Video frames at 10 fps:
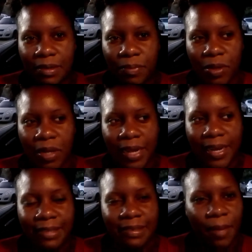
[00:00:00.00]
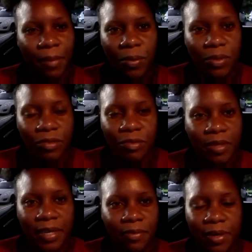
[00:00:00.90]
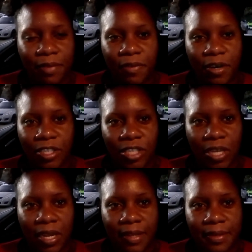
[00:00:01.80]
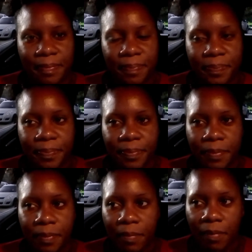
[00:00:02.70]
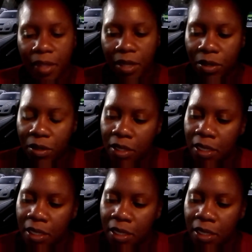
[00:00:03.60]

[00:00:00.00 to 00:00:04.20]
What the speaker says: but at that time I wasn't really ready for a child, you know.